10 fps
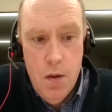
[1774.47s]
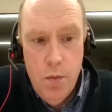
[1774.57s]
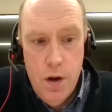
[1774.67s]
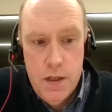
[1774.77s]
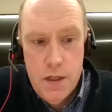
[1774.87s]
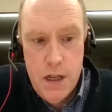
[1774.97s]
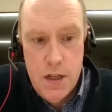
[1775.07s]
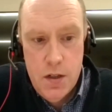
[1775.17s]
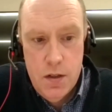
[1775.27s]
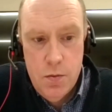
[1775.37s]

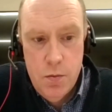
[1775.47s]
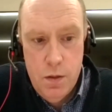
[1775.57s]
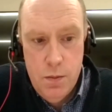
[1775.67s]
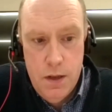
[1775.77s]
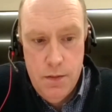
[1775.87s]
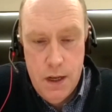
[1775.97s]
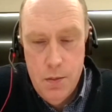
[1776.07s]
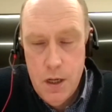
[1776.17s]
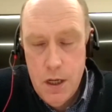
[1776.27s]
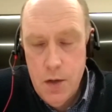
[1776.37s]
presentations will be available
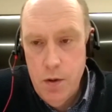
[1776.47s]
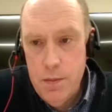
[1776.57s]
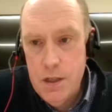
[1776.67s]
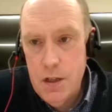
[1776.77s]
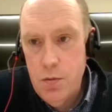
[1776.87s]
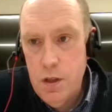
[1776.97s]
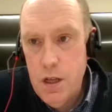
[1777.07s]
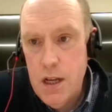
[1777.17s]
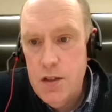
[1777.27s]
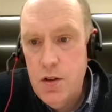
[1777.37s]
on our website within the
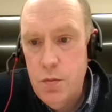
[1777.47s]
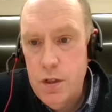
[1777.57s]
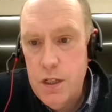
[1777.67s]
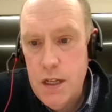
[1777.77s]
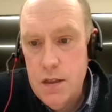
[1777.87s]
next number of days.